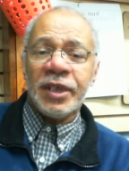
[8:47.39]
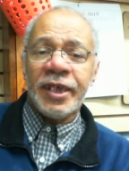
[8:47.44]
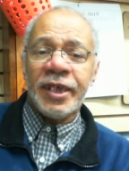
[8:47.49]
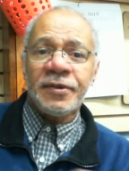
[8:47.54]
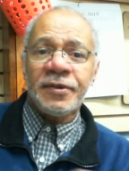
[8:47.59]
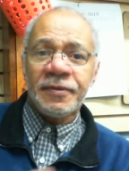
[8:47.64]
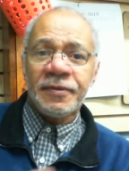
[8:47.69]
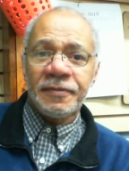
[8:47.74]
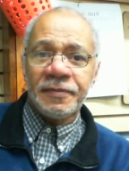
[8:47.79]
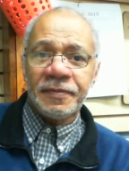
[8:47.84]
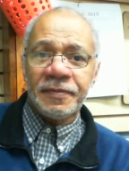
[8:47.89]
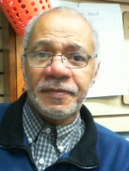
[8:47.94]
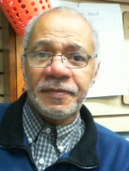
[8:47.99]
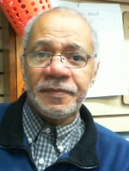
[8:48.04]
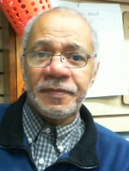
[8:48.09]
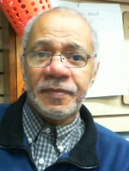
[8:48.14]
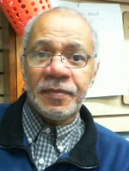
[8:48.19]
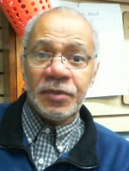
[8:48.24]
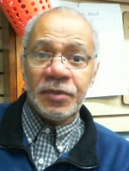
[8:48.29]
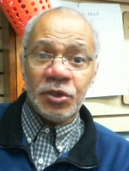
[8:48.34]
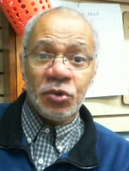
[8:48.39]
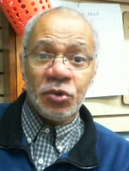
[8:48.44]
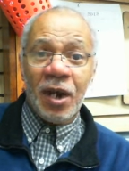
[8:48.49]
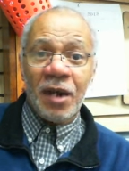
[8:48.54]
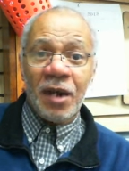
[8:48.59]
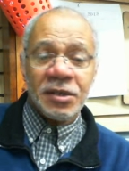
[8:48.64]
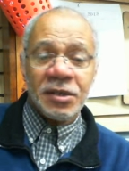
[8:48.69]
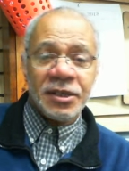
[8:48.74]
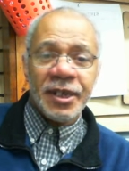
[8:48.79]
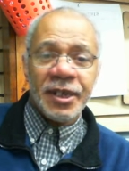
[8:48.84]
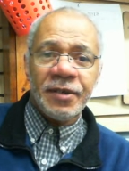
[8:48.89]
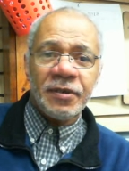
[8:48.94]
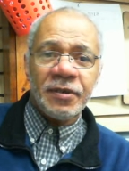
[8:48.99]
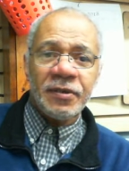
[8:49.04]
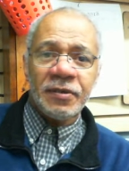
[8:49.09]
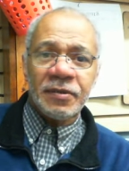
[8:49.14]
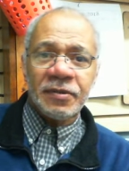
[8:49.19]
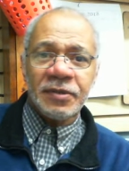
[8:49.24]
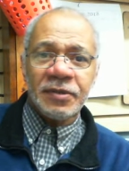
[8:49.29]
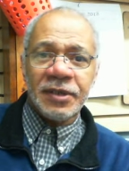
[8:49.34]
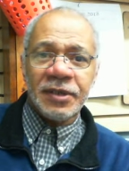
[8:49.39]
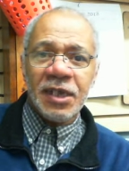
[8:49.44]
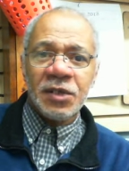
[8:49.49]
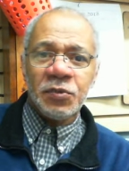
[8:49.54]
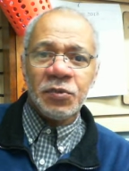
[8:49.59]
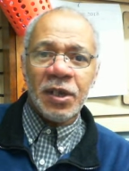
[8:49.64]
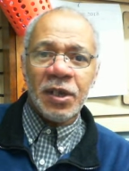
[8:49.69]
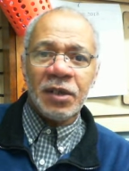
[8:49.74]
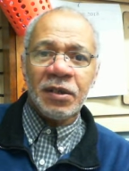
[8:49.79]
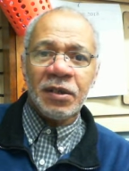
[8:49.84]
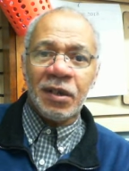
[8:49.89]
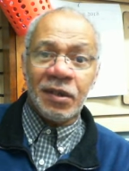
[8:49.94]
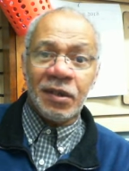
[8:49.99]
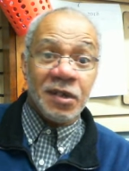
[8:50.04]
later, two hours later, guess what?